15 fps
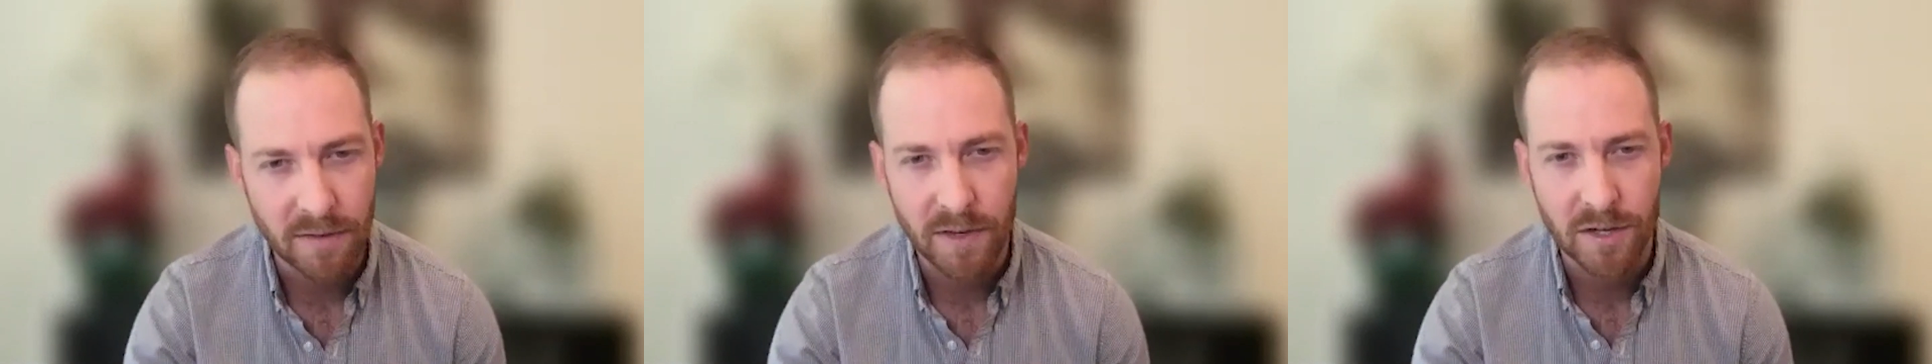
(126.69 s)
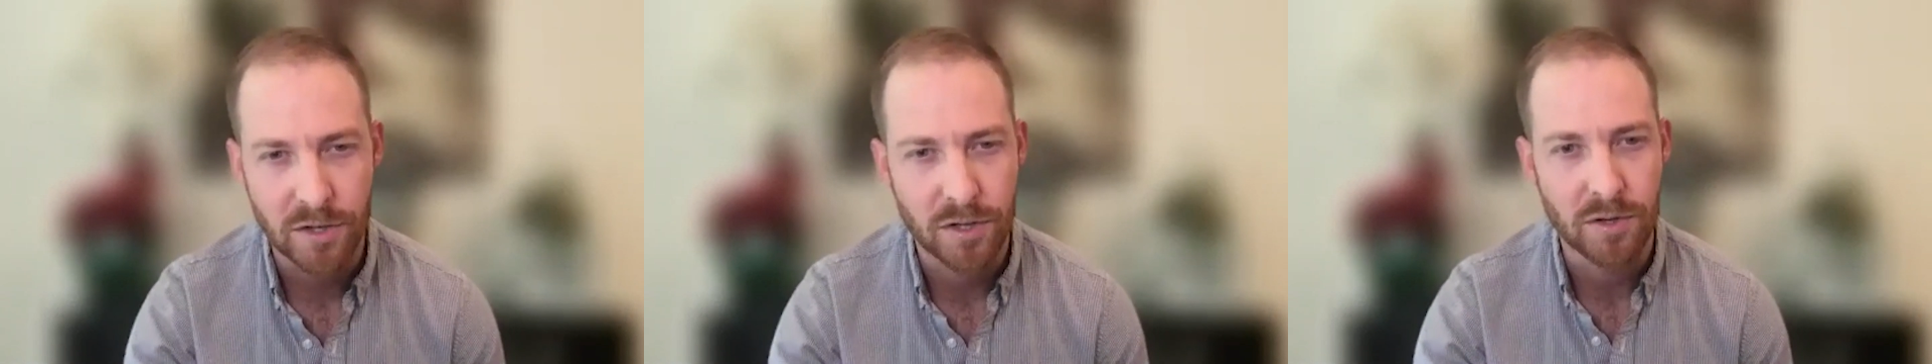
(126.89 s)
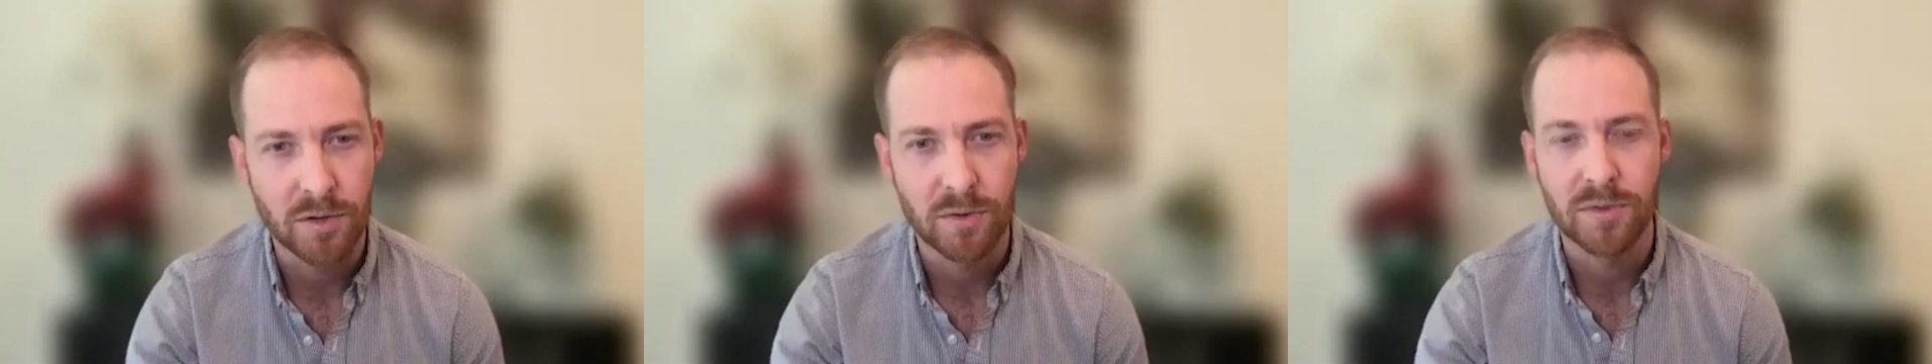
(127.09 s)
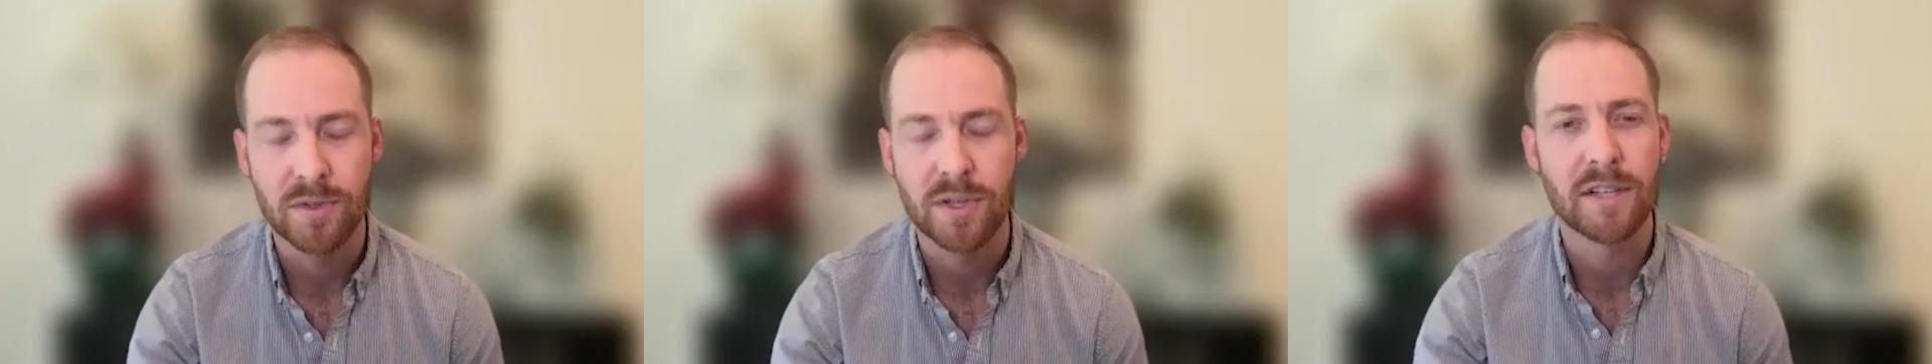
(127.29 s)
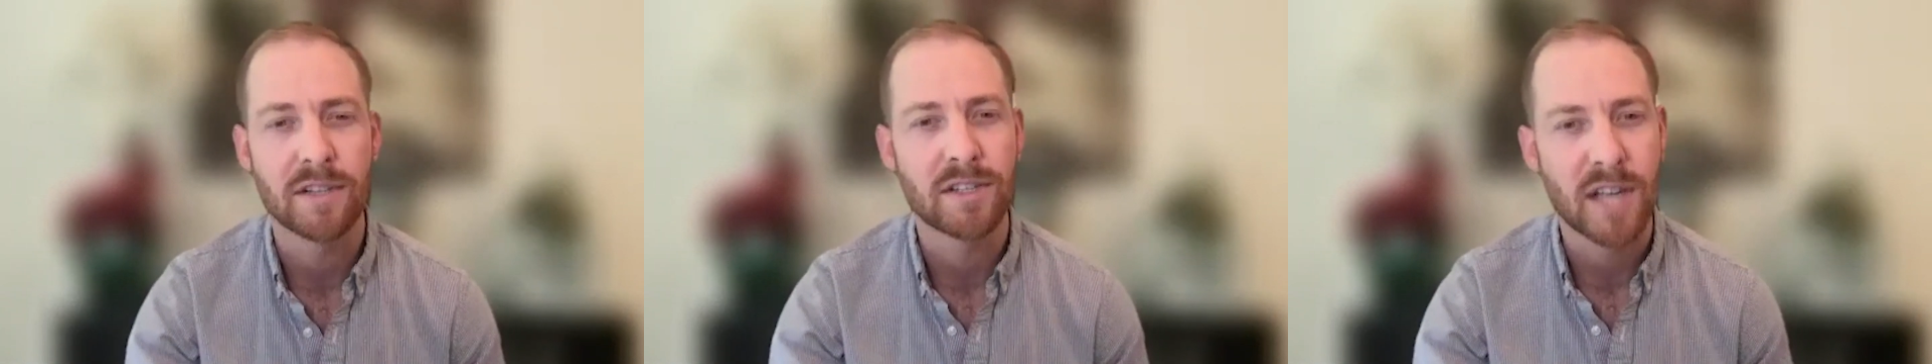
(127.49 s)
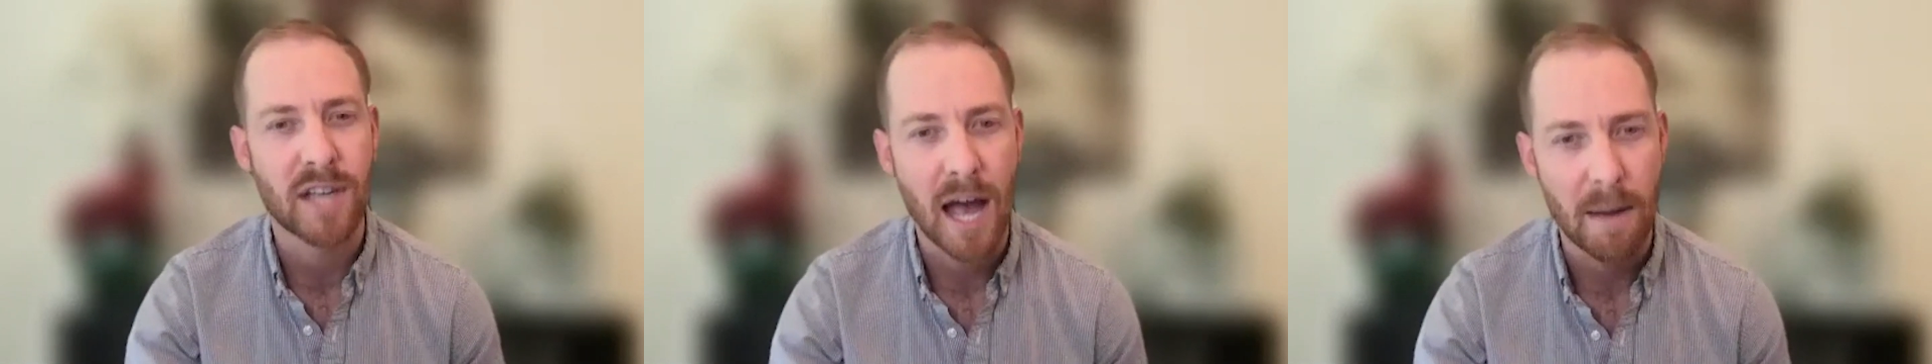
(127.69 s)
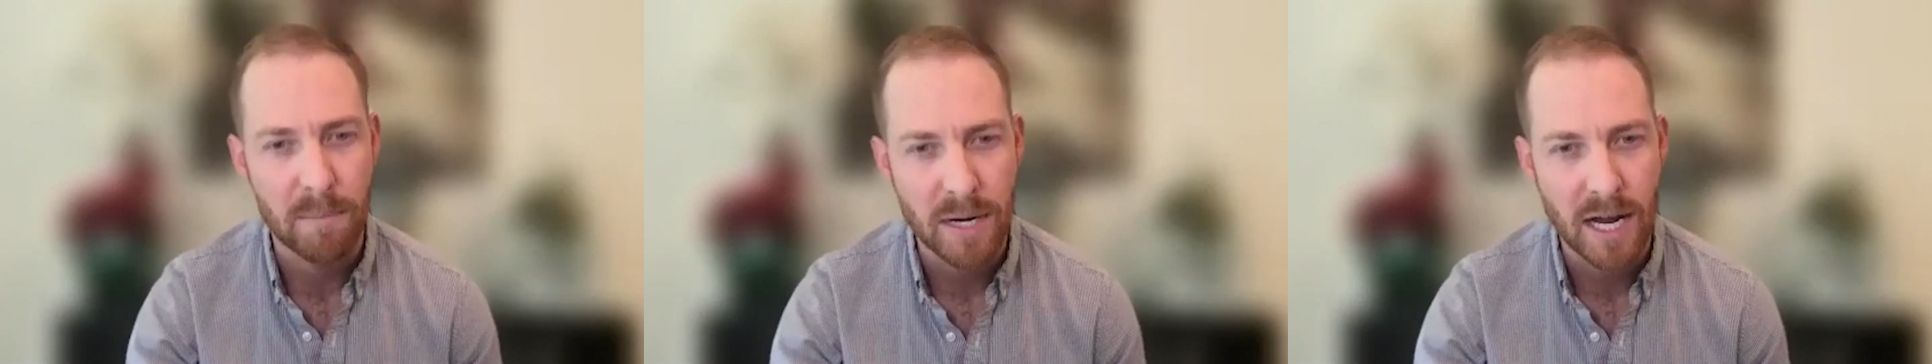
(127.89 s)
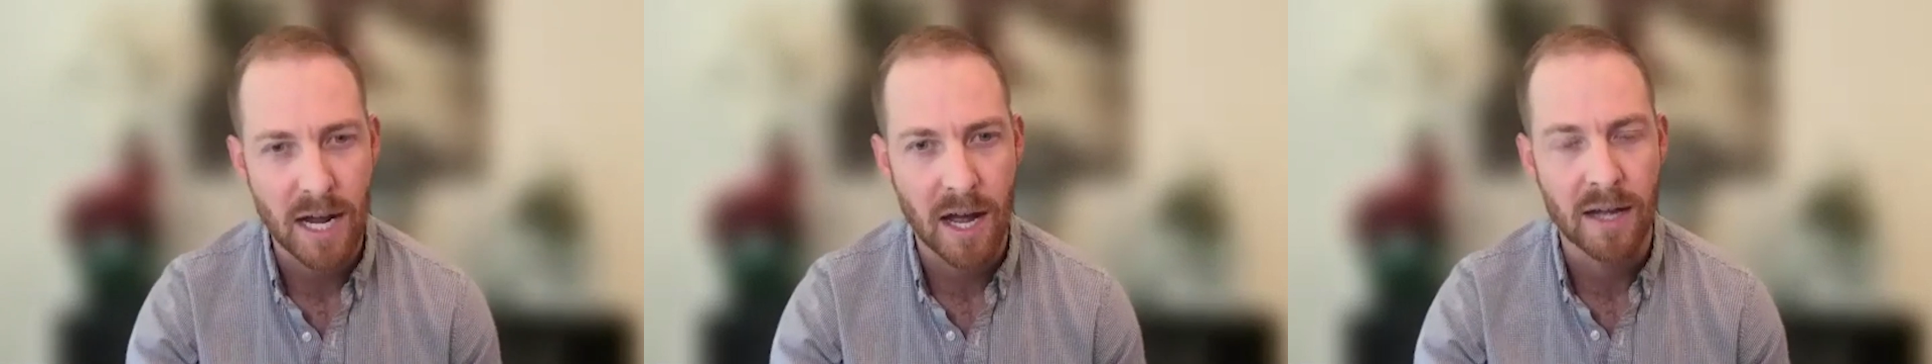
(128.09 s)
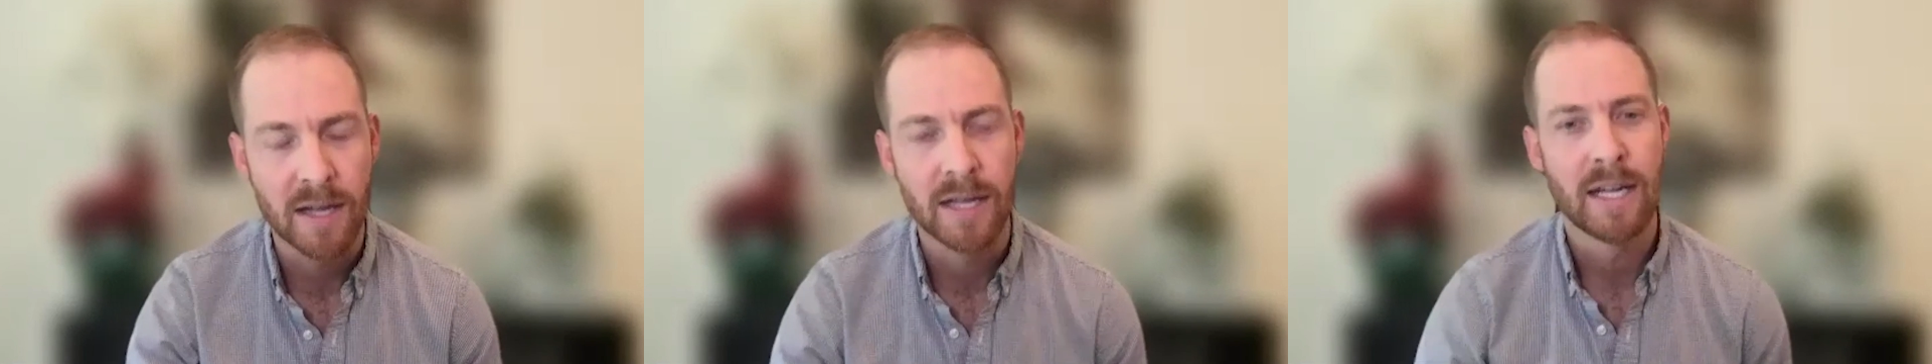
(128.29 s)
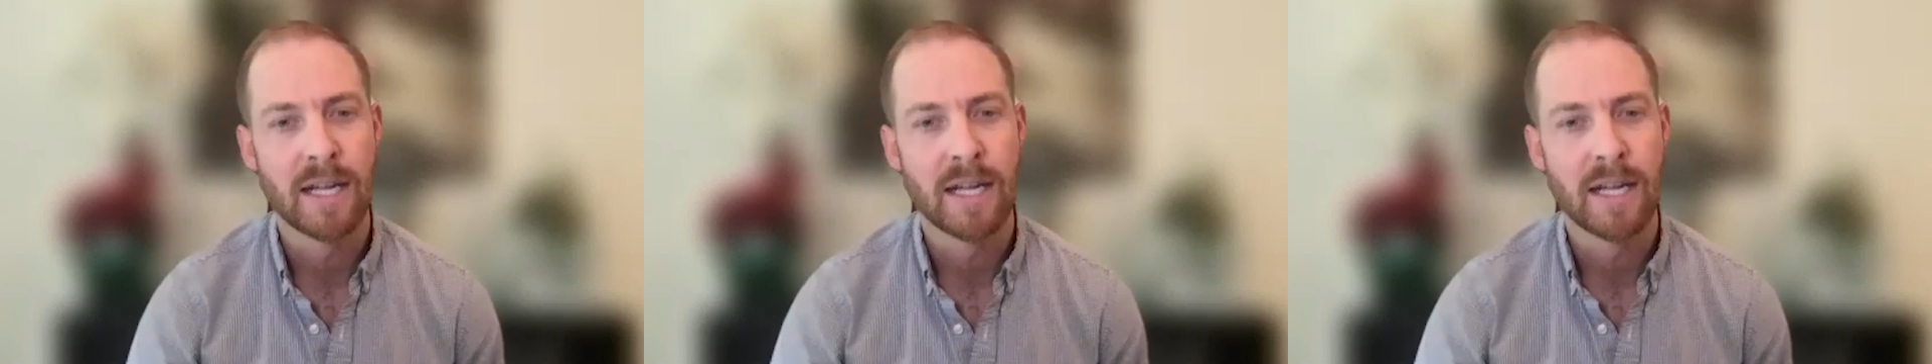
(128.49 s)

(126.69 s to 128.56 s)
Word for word: issues, insomnia,